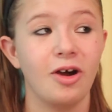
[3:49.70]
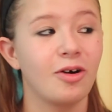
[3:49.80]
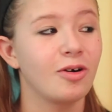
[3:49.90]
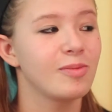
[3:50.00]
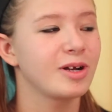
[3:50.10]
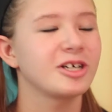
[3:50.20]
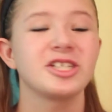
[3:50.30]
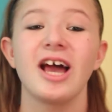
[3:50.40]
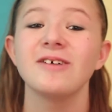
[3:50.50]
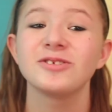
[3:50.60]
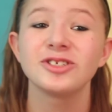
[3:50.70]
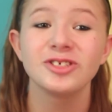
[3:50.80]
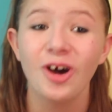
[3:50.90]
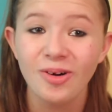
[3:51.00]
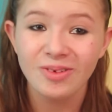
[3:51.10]
Oh my gosh, I have
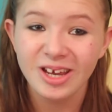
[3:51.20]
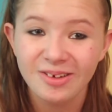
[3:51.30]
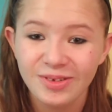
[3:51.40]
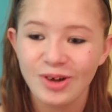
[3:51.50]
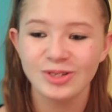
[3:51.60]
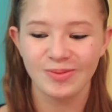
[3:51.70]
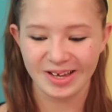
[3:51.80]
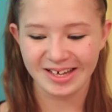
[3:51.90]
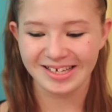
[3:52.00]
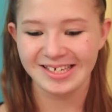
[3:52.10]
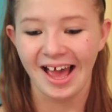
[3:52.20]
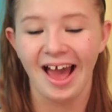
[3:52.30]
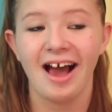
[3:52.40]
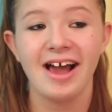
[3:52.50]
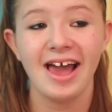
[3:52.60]
so many of those, because
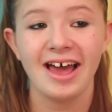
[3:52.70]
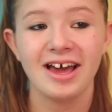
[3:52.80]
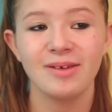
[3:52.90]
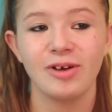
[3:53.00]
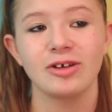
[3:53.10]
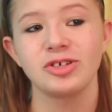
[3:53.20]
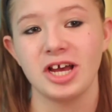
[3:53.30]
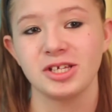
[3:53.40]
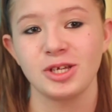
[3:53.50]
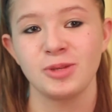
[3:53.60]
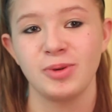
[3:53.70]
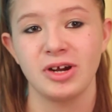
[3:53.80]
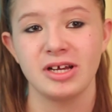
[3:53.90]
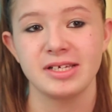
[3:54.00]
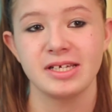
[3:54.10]
I had Michael Jackson
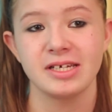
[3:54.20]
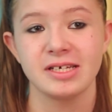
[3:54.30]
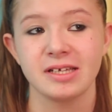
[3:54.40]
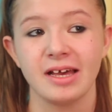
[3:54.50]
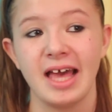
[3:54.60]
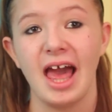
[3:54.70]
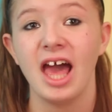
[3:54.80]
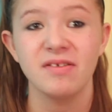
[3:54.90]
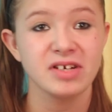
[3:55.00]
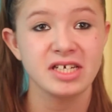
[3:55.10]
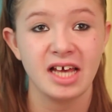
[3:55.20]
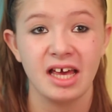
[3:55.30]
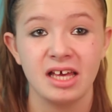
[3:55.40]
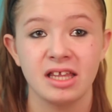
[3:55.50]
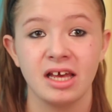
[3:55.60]
experiences like every
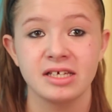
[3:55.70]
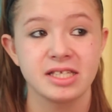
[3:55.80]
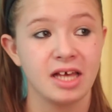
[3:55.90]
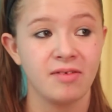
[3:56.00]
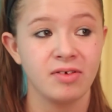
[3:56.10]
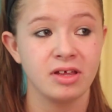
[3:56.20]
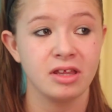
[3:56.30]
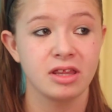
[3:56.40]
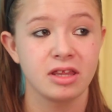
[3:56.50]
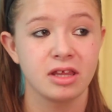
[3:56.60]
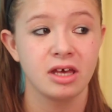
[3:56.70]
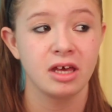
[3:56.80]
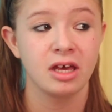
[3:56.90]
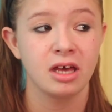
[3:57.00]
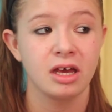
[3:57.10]
day in like some
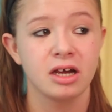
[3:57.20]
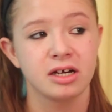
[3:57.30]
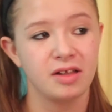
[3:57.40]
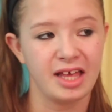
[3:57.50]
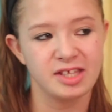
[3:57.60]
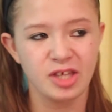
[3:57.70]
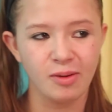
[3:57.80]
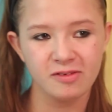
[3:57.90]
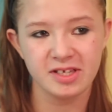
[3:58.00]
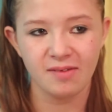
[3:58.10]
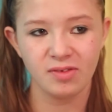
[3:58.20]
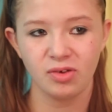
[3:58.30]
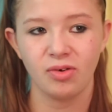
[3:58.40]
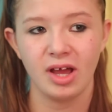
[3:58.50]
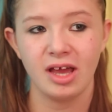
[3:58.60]
of
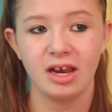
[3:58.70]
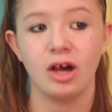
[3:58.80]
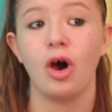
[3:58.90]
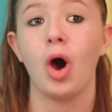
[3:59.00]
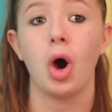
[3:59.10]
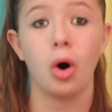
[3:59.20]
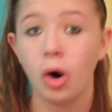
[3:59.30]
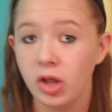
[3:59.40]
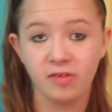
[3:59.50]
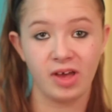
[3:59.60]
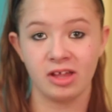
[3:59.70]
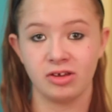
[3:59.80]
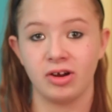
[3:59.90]
7th grade, all of 8th